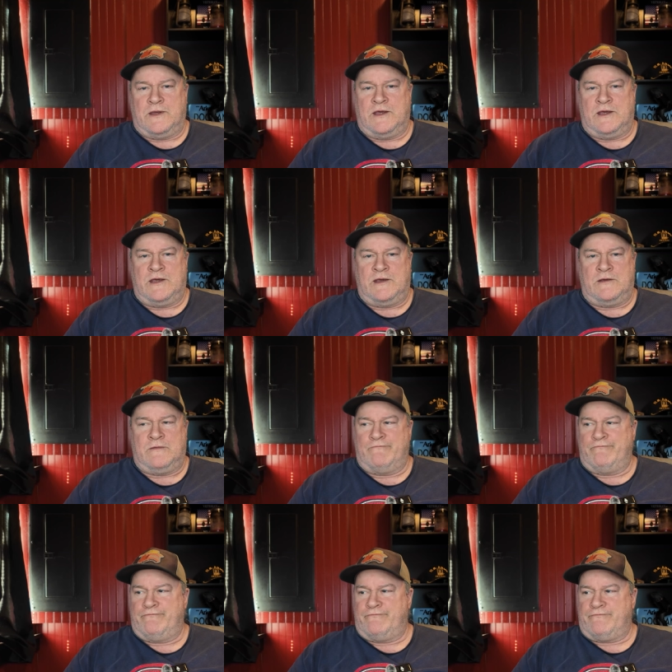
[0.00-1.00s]
the
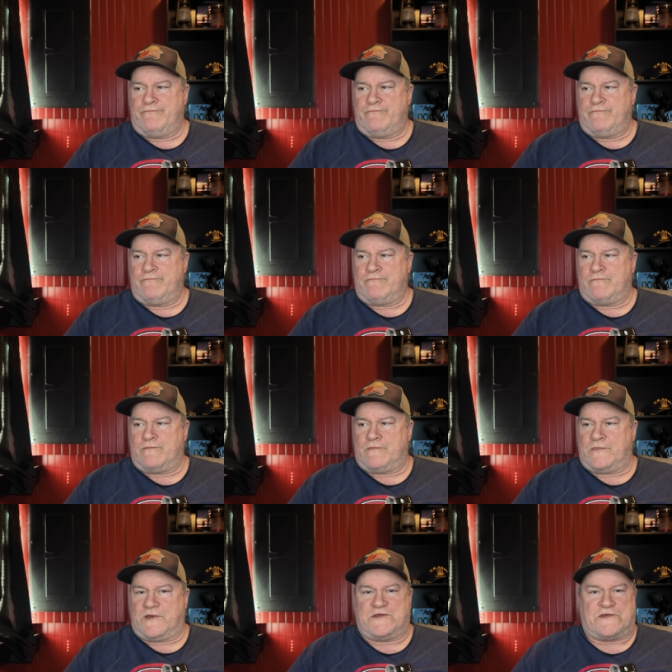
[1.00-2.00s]

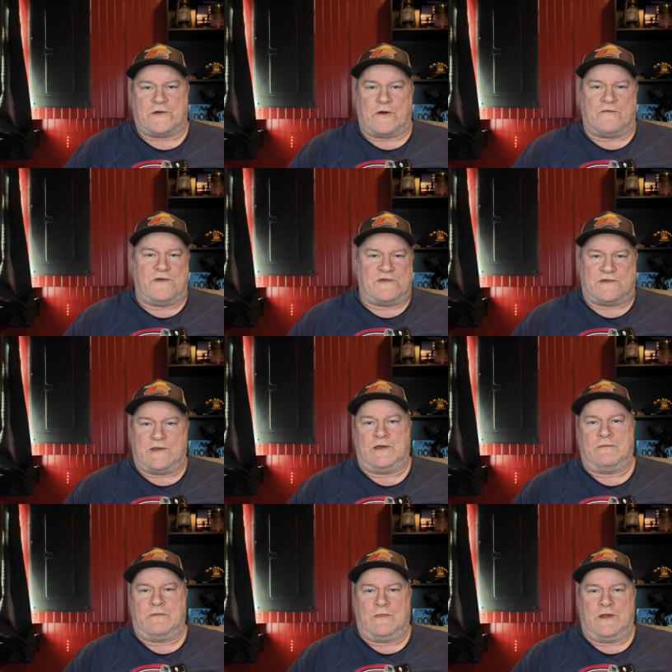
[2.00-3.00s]
the service
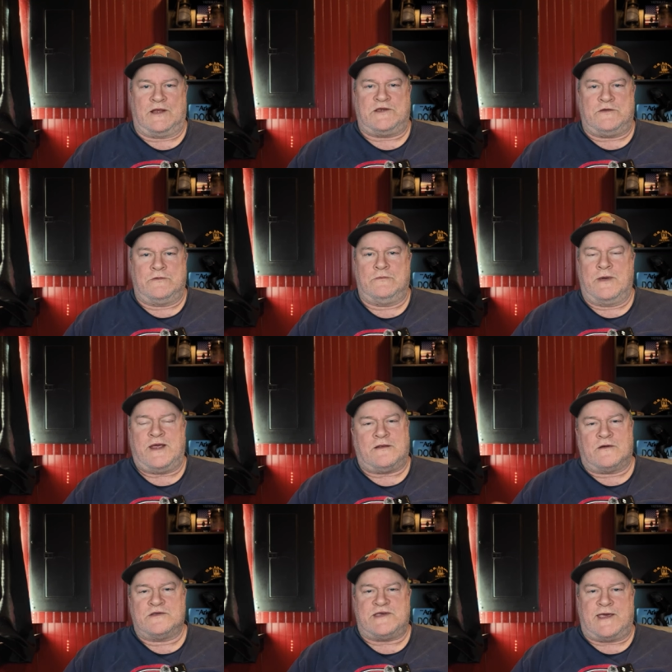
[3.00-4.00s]
that lets you make
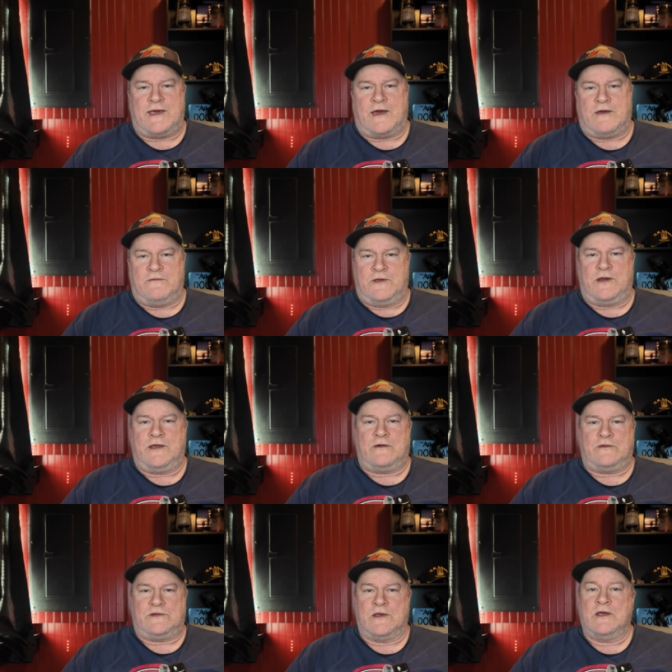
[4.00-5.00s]
those AI
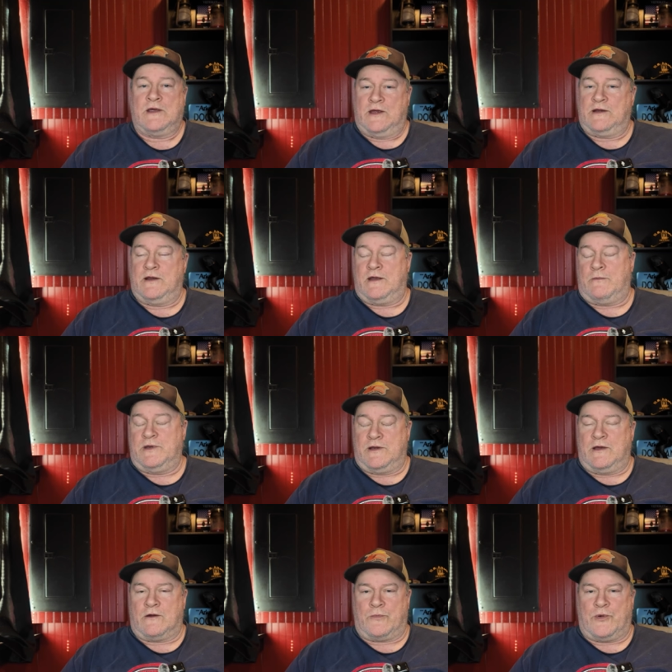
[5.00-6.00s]
videos. And I mean,
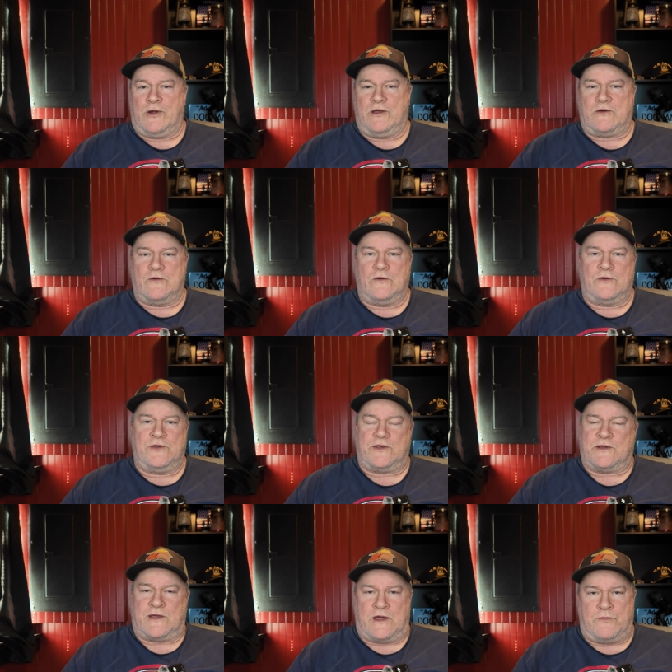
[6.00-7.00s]
they are pretty cool. You
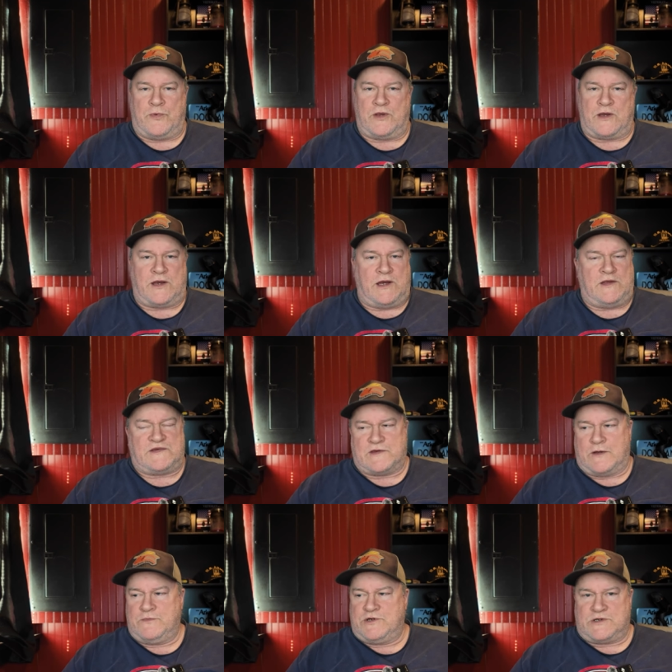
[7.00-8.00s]
can type in any
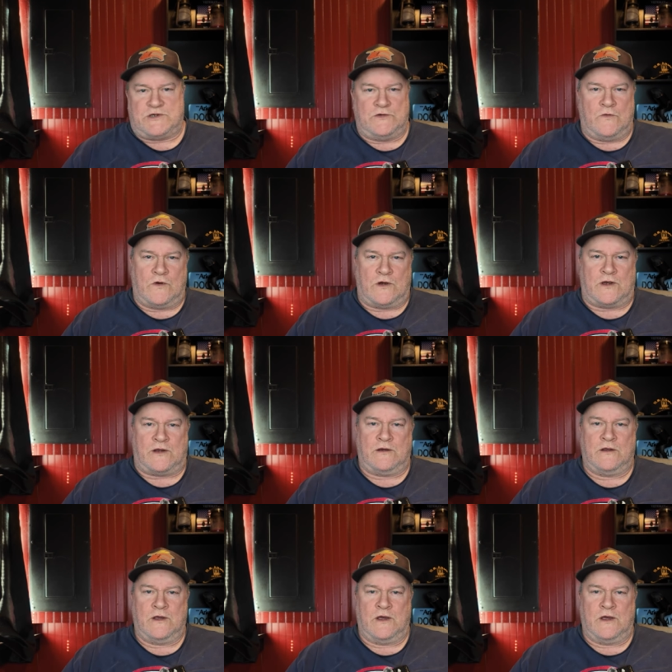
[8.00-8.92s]
subject you want.